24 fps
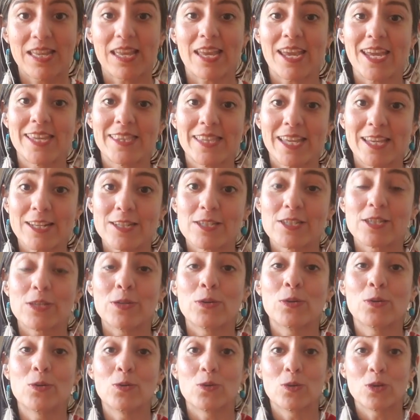and then
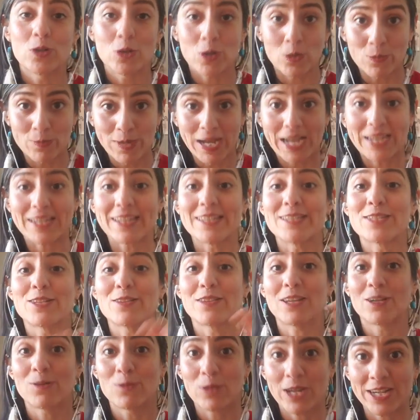to go back into
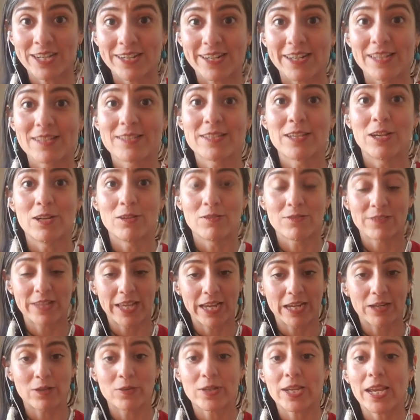the awareness of
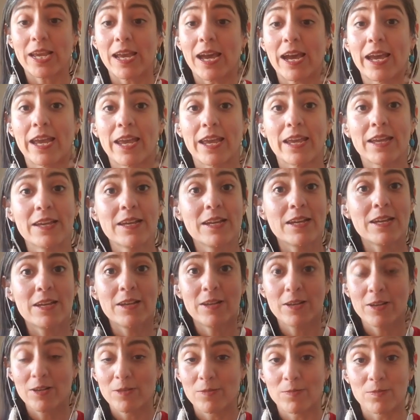like, okay, I
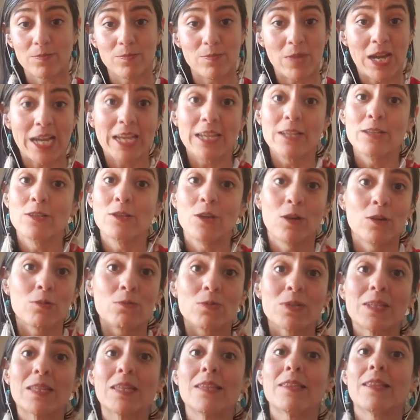might not
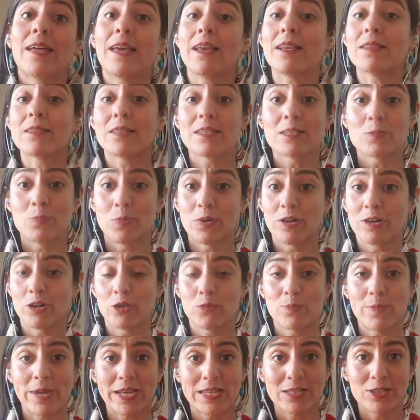really like this part
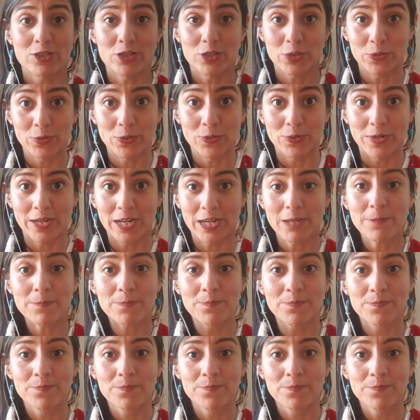of my story,